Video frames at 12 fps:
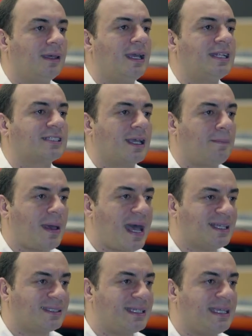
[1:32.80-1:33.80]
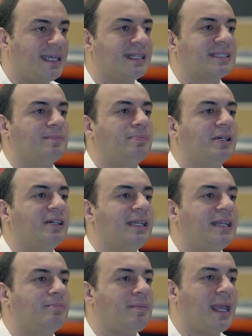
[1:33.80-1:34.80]
its capacity, its ability
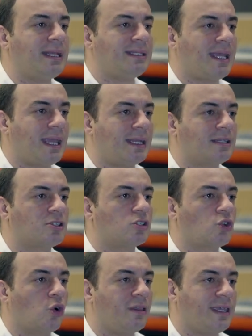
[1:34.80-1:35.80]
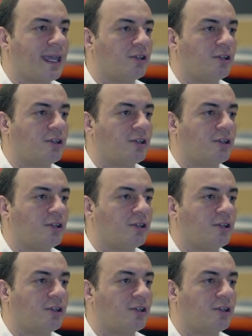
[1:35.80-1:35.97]
to maintain and store the